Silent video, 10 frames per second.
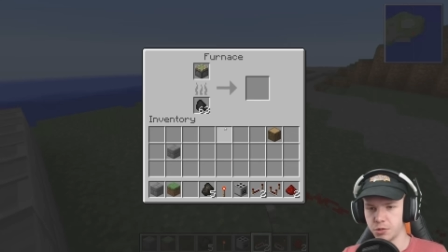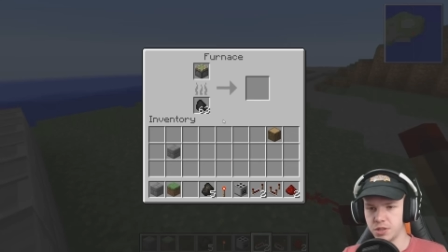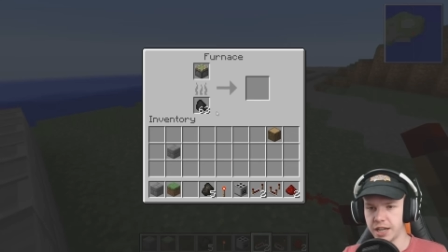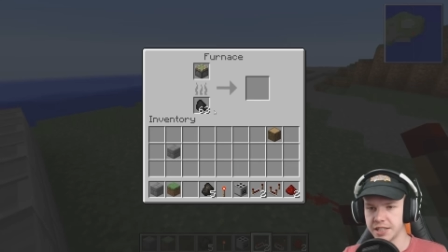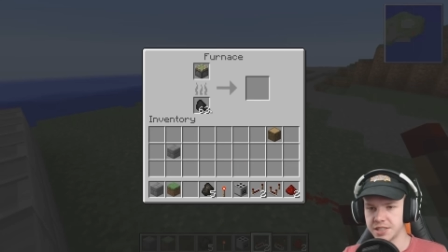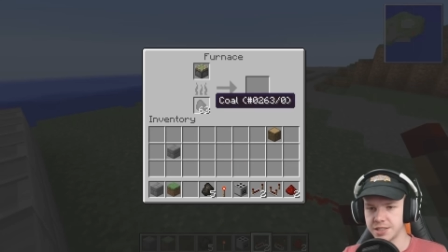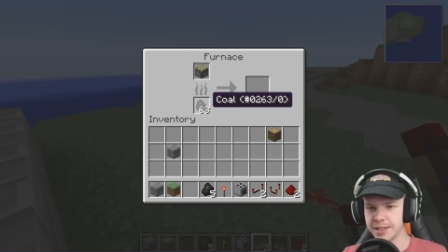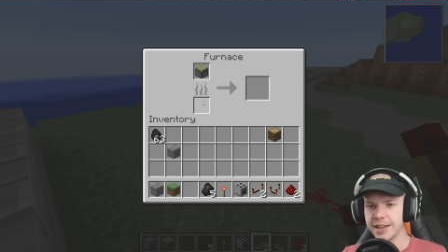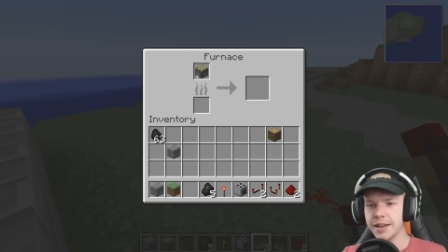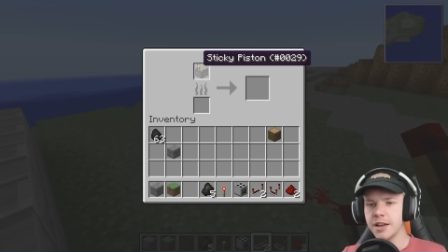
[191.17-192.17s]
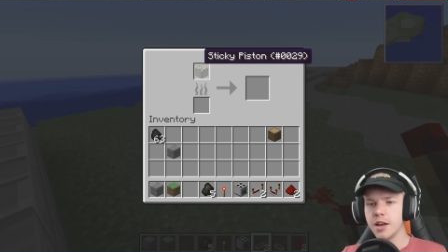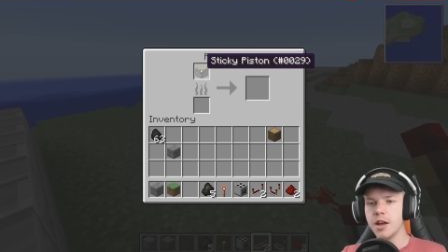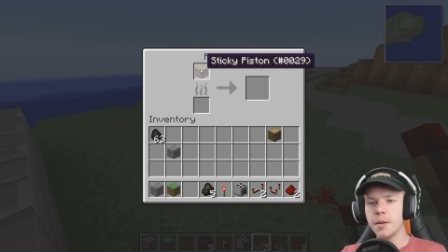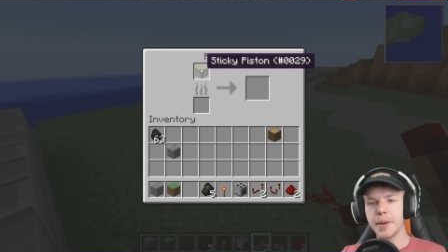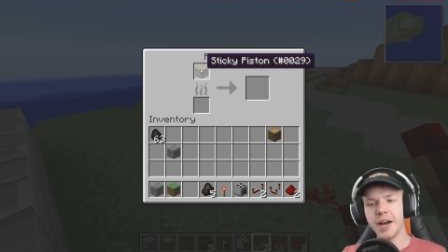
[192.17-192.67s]
dust.
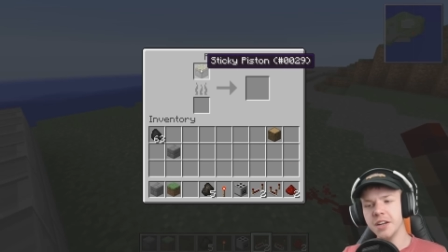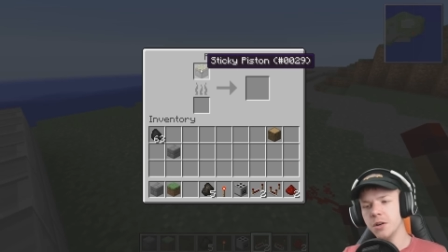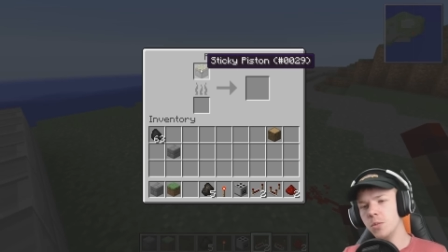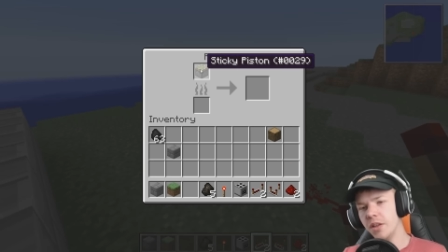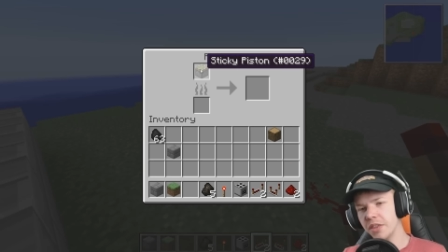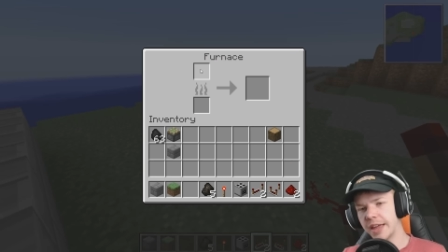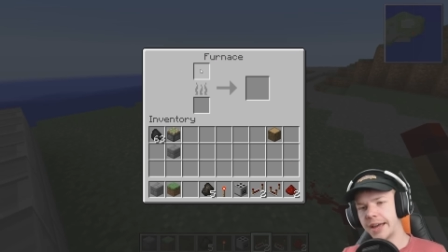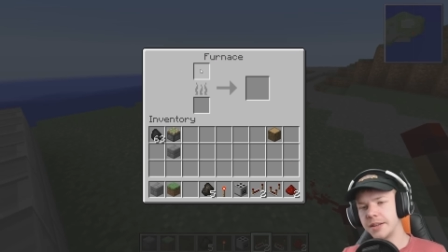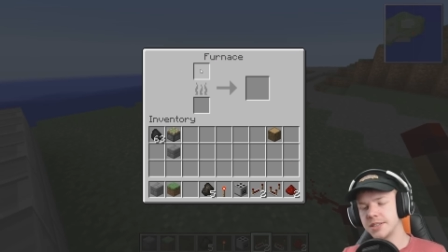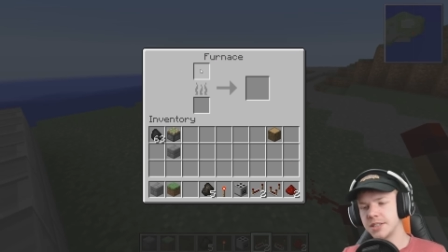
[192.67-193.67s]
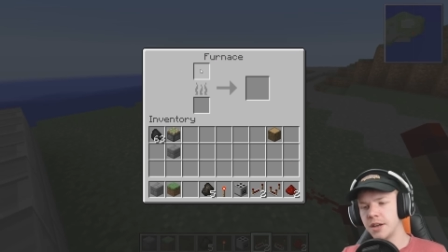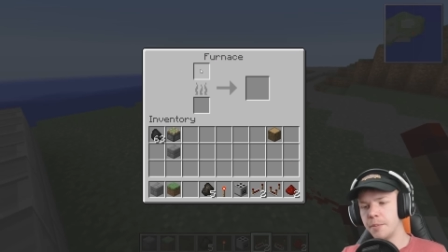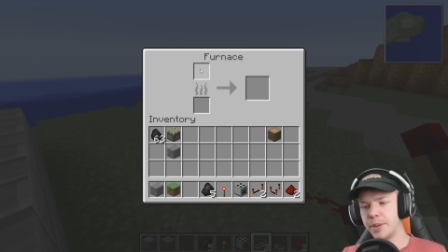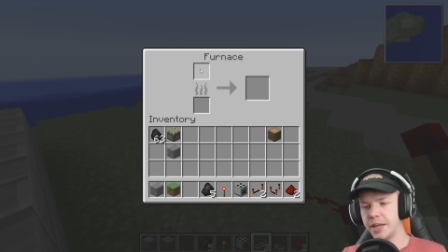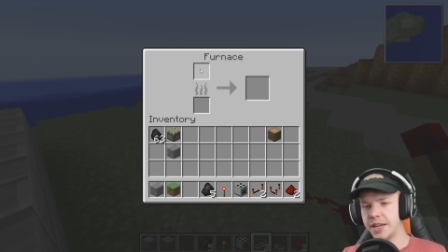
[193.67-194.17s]
But I don't want that,
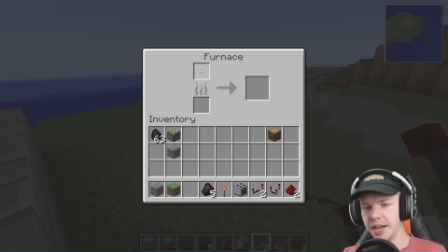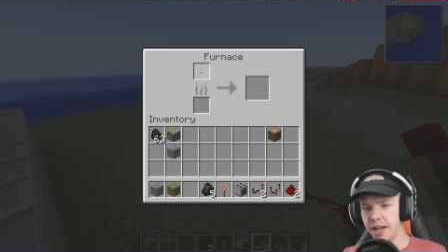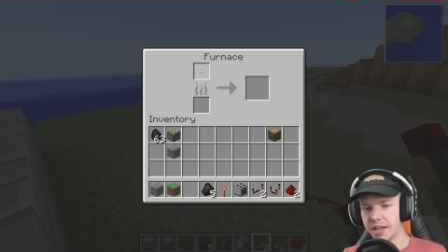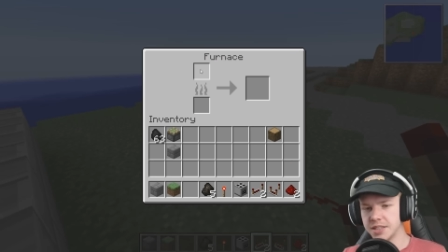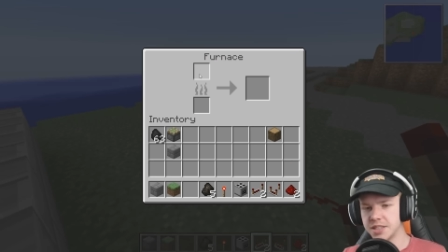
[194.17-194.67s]
because